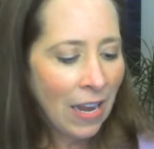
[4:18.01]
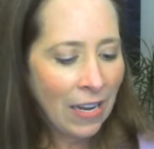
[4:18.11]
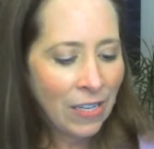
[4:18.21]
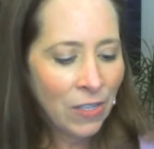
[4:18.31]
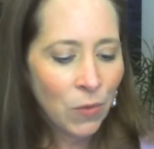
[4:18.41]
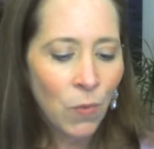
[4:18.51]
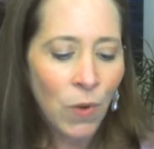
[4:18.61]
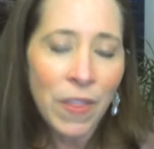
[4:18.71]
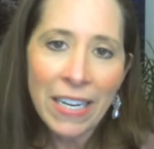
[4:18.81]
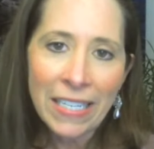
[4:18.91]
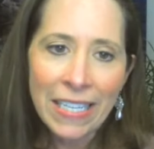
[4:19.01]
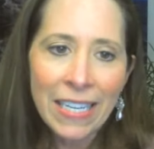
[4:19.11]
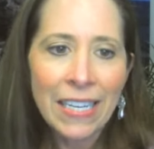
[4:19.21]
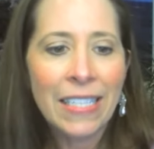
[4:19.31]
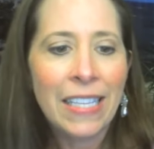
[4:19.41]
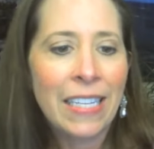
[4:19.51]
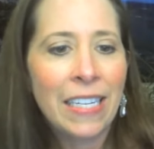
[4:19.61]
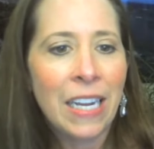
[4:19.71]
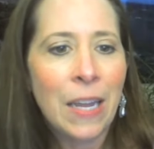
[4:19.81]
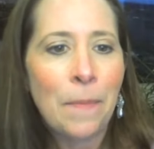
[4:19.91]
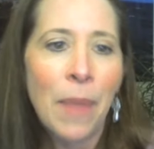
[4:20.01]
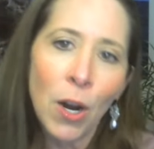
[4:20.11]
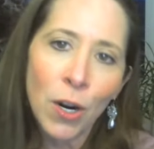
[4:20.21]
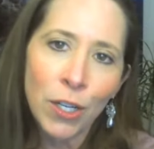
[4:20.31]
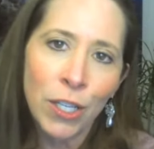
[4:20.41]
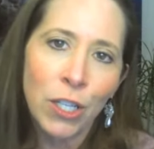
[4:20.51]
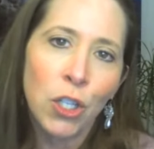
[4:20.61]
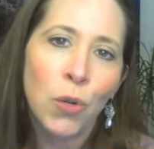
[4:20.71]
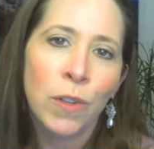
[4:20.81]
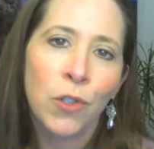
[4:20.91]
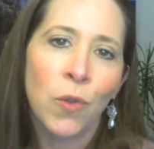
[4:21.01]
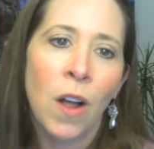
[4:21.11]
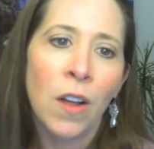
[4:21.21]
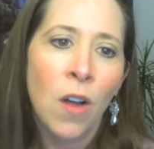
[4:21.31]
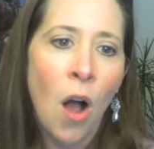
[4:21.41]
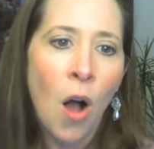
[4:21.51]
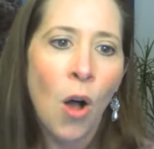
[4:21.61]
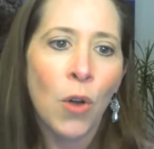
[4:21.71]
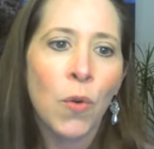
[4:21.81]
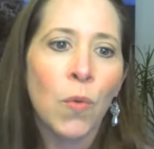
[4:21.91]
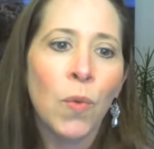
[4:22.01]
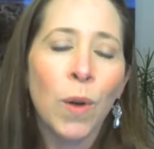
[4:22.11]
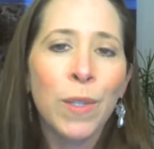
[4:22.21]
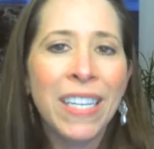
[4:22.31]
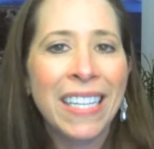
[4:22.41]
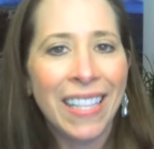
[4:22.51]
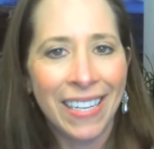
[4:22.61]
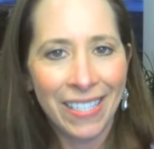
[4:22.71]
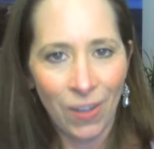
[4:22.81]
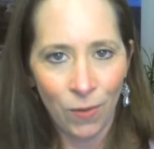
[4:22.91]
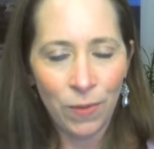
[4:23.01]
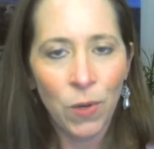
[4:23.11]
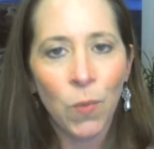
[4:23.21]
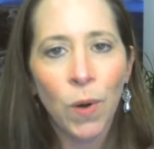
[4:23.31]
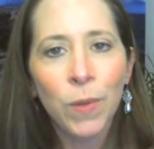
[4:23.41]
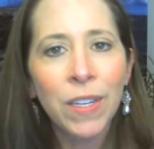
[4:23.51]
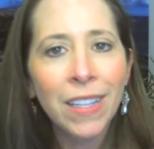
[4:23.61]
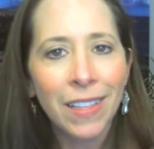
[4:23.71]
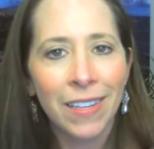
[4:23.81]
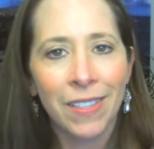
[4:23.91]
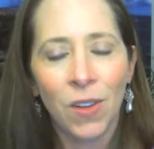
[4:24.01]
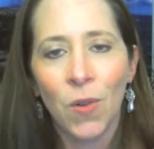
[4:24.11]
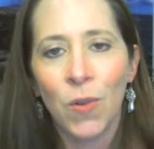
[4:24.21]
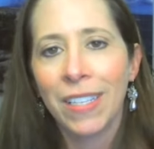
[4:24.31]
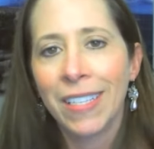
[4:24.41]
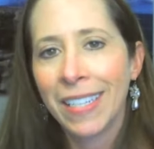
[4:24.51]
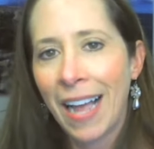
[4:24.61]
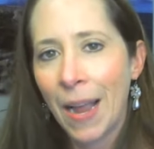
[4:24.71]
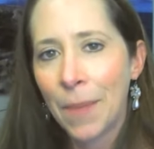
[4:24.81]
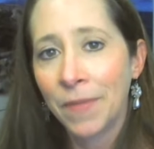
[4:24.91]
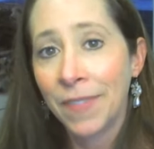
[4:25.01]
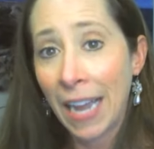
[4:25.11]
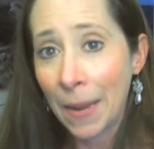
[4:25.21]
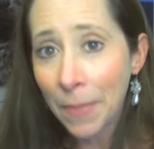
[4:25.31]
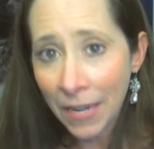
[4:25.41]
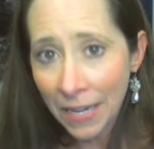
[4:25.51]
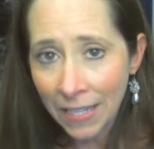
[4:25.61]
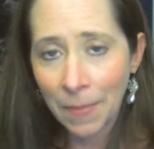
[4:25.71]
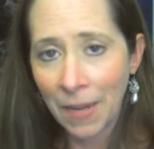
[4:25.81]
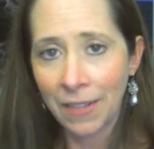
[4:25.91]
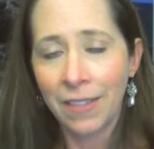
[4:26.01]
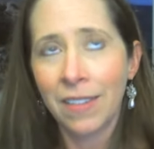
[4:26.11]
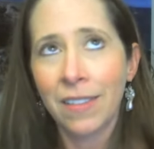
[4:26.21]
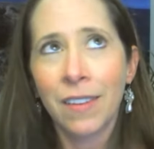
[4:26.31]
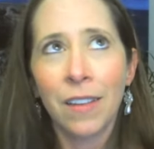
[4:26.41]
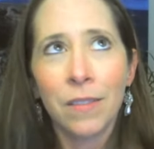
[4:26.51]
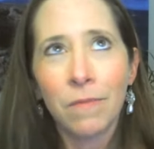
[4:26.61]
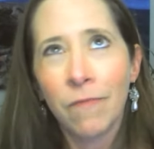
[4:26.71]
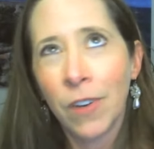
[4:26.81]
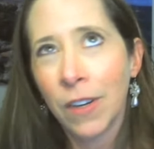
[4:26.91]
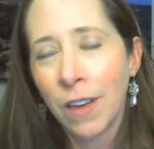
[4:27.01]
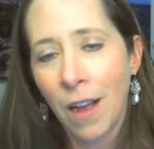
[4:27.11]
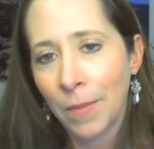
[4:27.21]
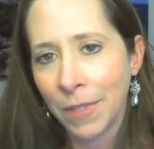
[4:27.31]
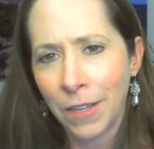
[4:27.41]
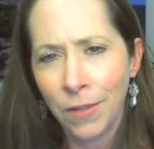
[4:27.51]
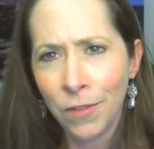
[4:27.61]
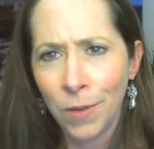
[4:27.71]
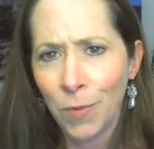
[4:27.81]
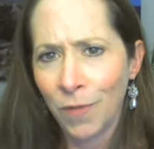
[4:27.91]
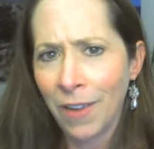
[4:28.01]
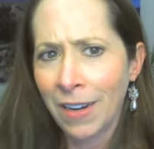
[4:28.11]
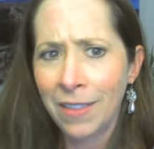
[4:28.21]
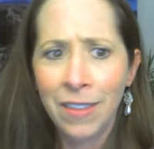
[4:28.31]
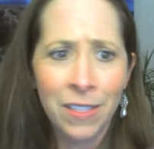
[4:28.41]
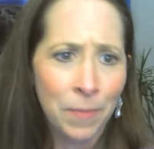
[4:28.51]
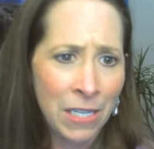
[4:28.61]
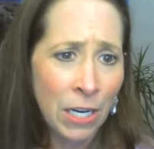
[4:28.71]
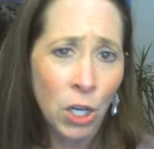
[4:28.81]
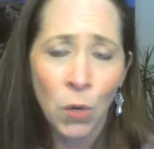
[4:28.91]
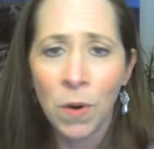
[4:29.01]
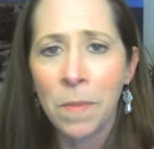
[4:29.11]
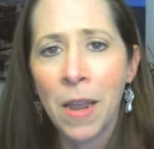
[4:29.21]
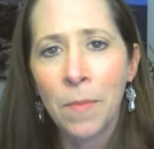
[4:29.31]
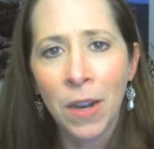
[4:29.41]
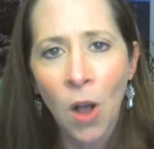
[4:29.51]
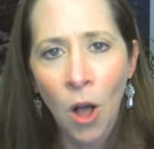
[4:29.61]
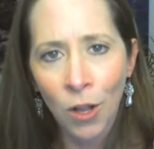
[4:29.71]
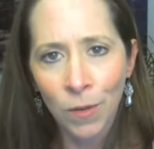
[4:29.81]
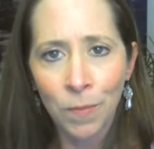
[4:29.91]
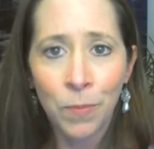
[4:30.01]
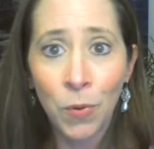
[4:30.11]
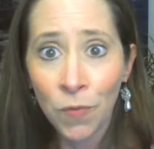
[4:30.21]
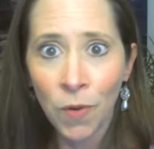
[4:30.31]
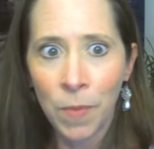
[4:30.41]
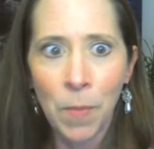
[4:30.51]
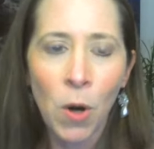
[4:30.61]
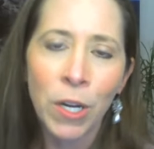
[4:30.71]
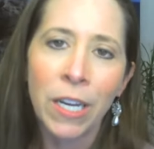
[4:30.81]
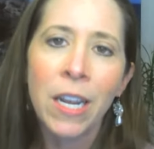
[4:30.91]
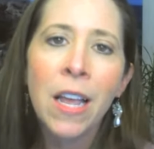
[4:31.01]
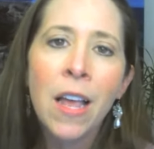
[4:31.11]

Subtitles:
And what they did is they did a comparison to a drug called rosiglitazone. So rosiglitazone is a type of diabetes medicine. It's not very commonly used anymore. In fact, this particular one may have been pulled from the market.